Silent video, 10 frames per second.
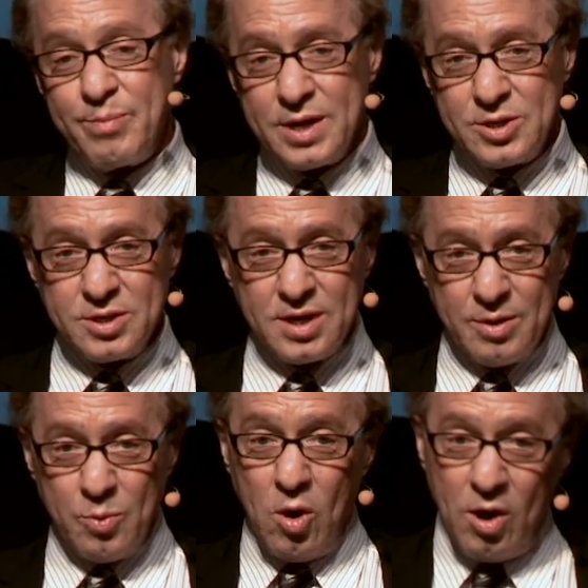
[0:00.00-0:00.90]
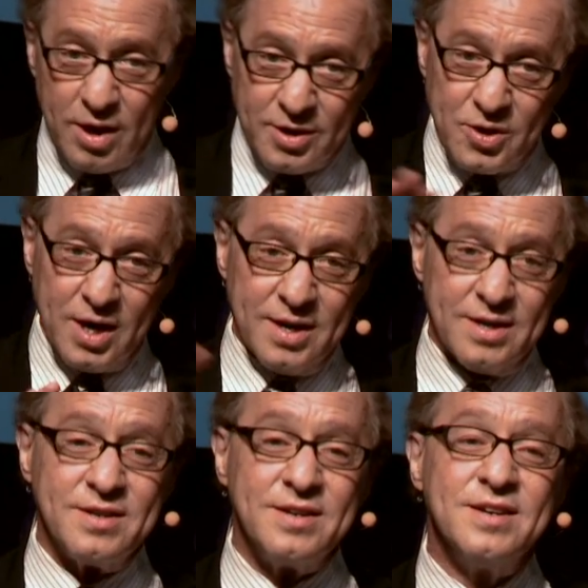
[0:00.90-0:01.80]
pictures on the wall and
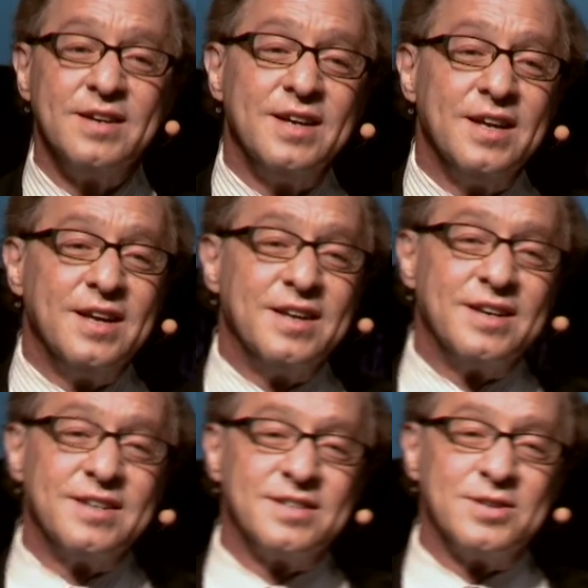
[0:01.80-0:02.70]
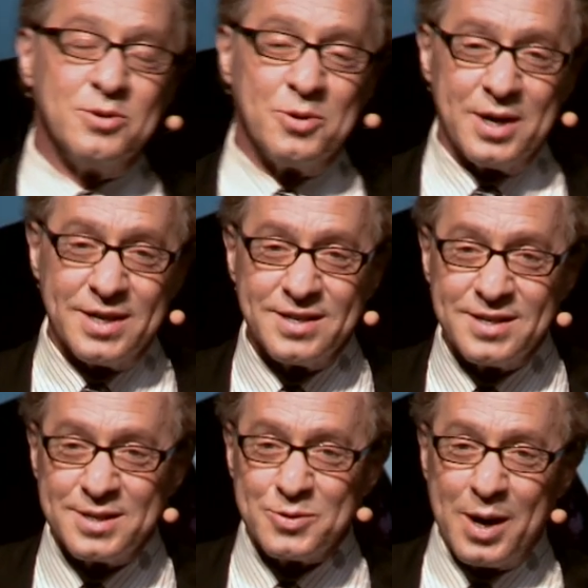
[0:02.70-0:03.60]
trying to
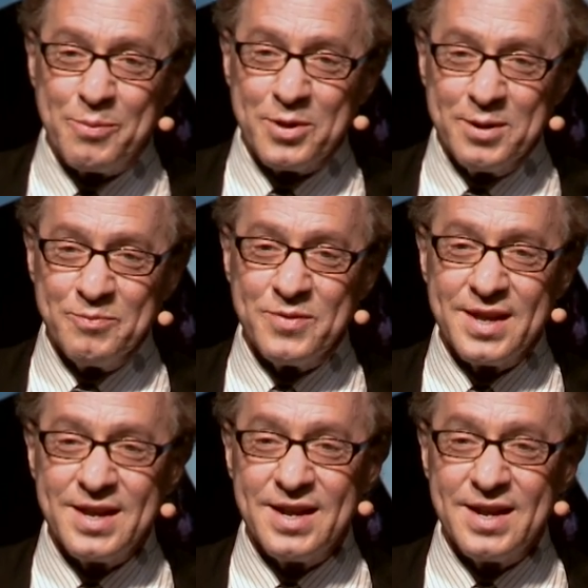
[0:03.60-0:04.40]
swipe them.